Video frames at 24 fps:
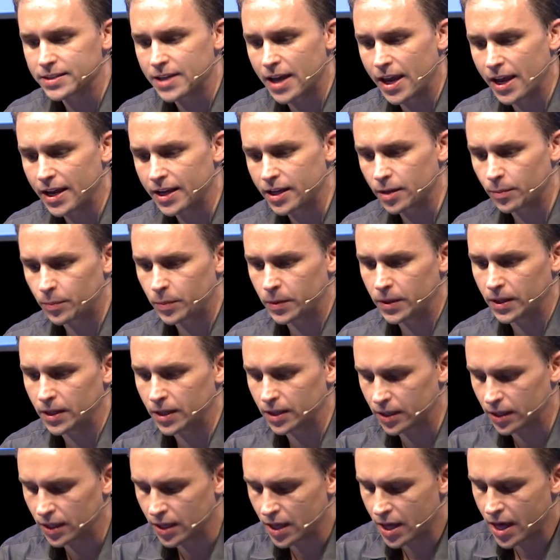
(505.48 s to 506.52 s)
take a
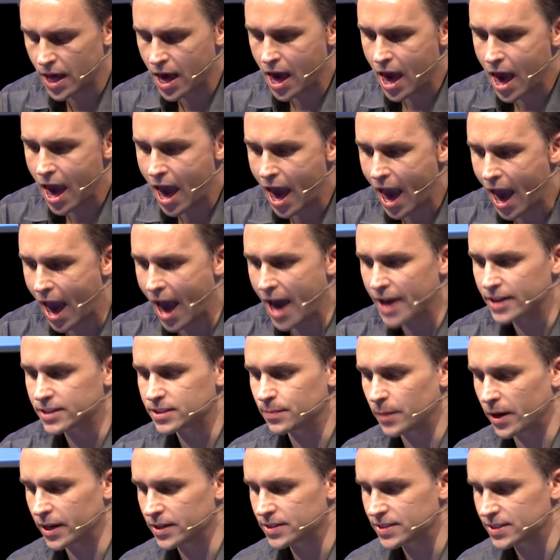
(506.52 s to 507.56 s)
peek at
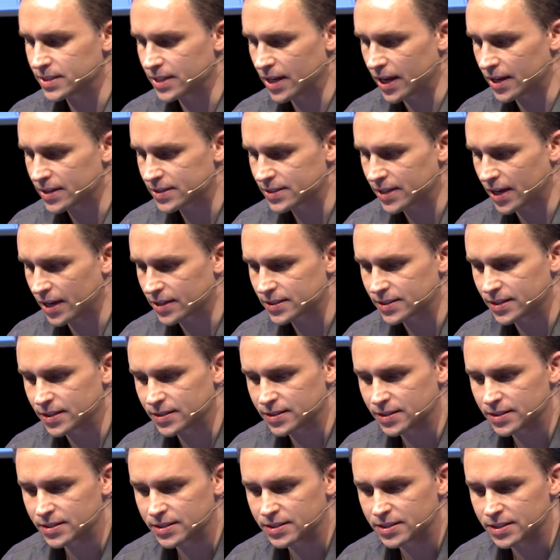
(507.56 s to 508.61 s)
my CSS, this
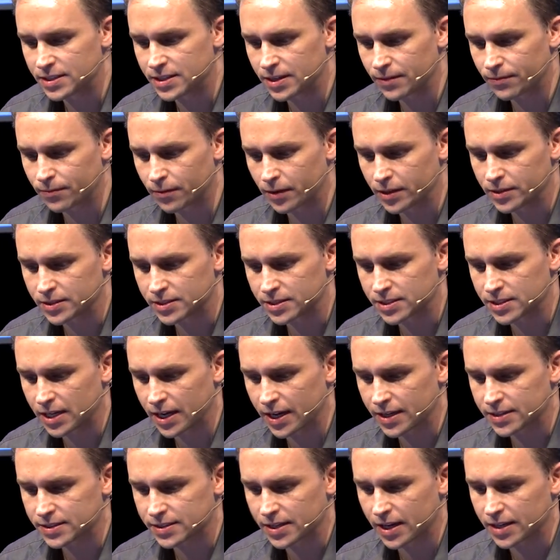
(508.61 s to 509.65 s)
is different
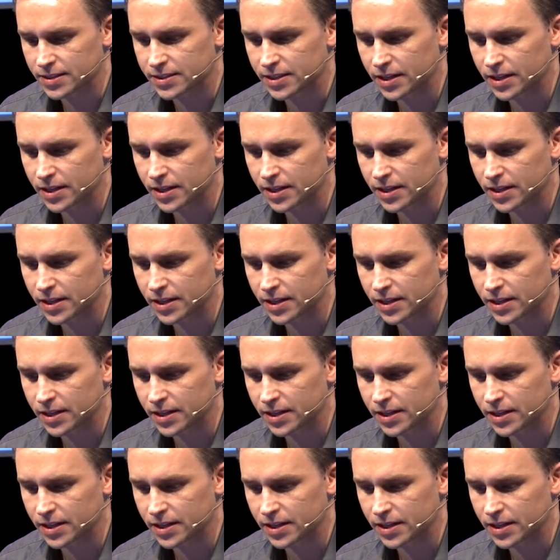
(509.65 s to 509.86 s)
CSS.